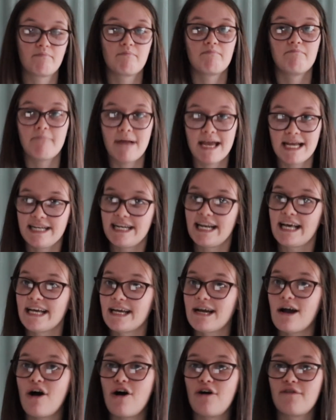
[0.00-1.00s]
mainly
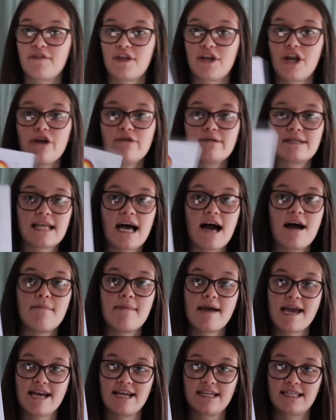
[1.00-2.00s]
off the notes that I
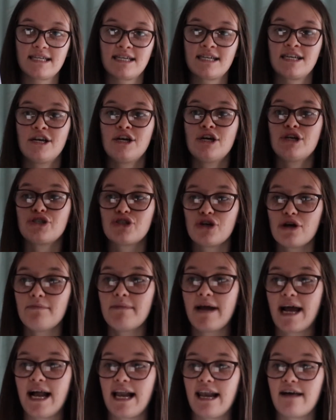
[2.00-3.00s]
made during
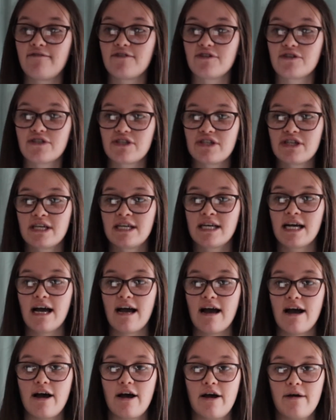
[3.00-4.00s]
my A-levels
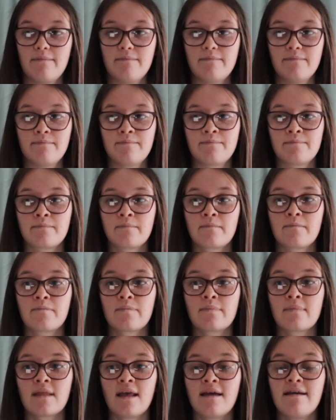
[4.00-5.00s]
um,
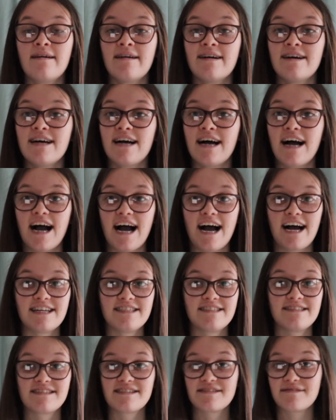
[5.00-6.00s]

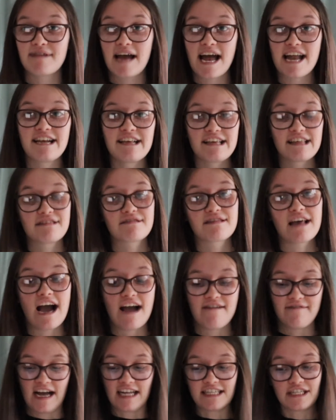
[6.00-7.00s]
and any that
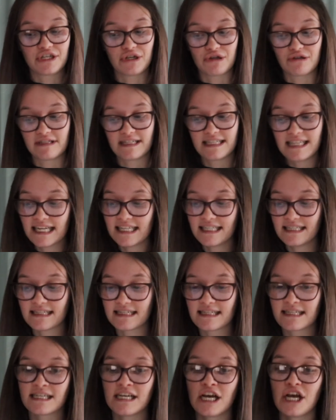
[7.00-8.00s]
I've added on
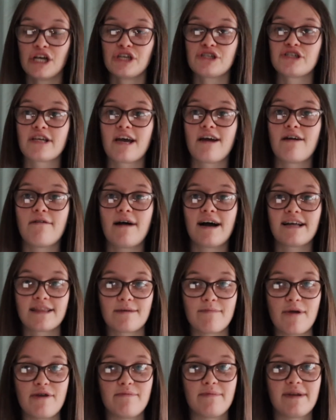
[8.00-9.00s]
since. So at the
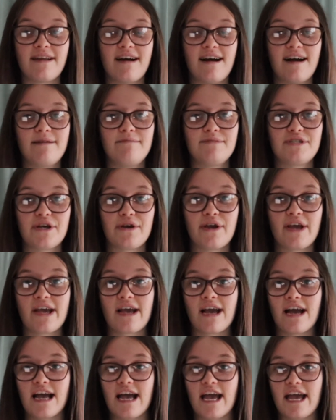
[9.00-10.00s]
moment I'm
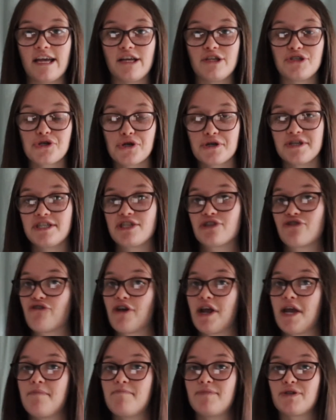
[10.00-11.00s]
doing a joint
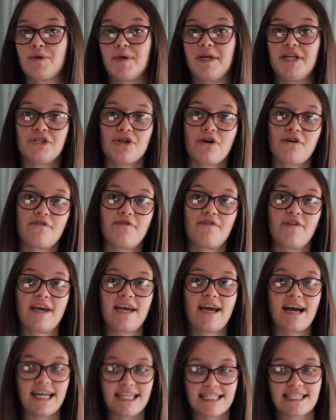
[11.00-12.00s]
degree between
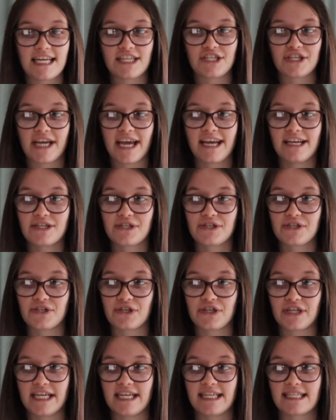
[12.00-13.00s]
geography and education
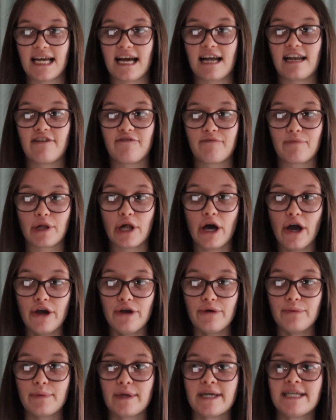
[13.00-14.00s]
studies at Liverpool
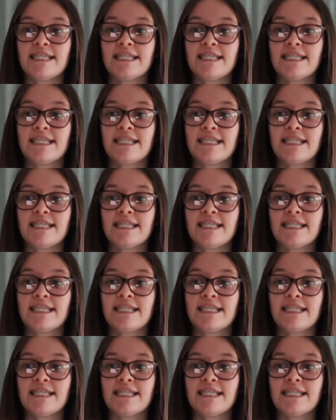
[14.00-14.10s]
Hope.